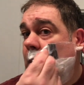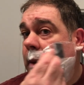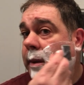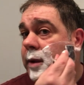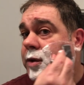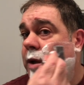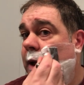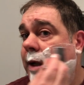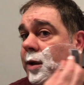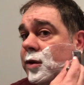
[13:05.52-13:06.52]
I mean, listen to
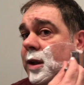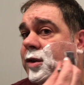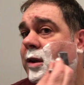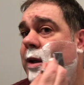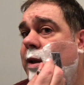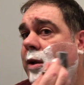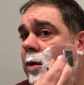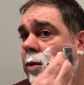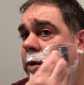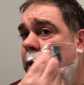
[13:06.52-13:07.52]
that. Doesn't that sound like the
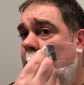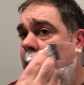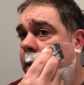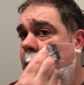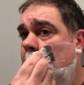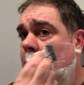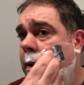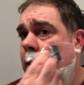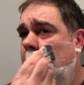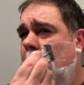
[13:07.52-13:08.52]
old,
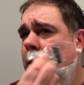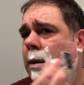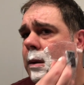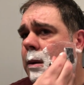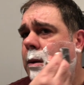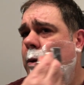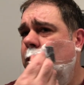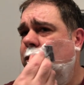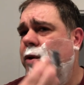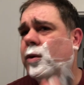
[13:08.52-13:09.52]
who
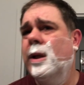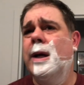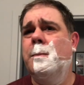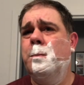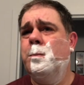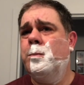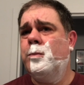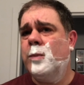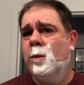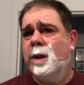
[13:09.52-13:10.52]
used to do that?
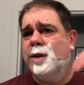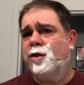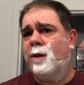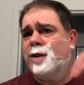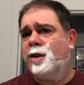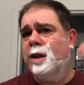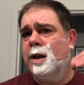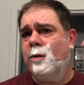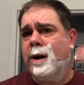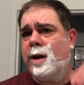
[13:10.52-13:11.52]
When they'd scratch
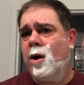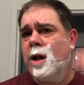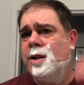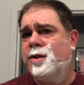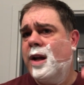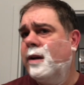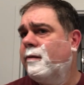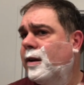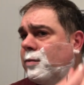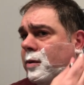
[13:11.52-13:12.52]
the credit card on the side of your
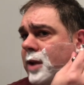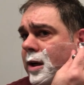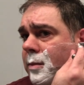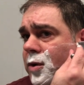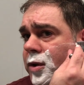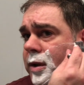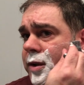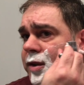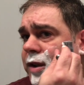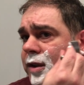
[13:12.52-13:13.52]
face. What was that commercial in the
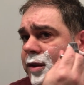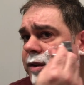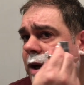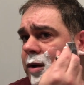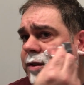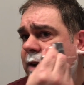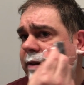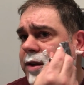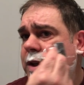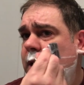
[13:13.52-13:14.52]
60s or the
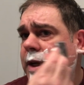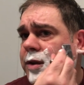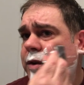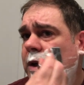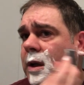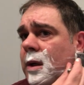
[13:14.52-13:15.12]
70s and 80s?